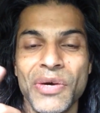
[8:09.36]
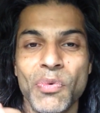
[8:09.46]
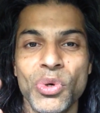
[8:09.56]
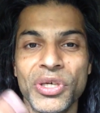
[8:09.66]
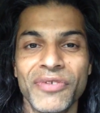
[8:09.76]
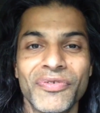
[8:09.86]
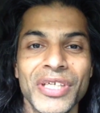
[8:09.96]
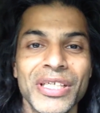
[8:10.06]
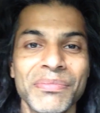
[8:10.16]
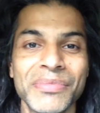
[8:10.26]
Walk in
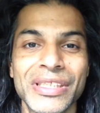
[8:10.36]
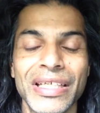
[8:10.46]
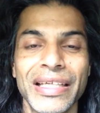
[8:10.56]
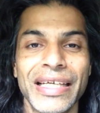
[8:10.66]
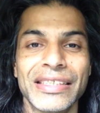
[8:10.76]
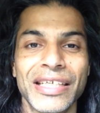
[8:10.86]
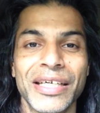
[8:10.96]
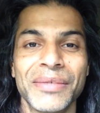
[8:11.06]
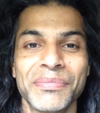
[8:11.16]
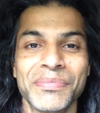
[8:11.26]
freedom. Till next
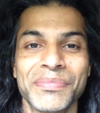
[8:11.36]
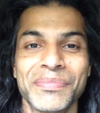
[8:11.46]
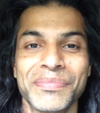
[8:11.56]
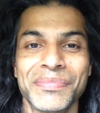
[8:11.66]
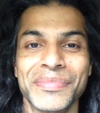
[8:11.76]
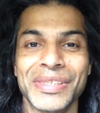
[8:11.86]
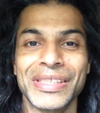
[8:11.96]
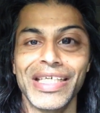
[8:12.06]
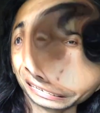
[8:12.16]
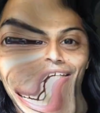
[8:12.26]
time,
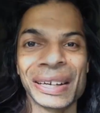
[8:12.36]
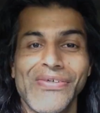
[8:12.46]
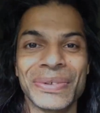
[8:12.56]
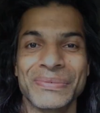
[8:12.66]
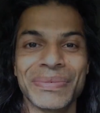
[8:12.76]
take care now.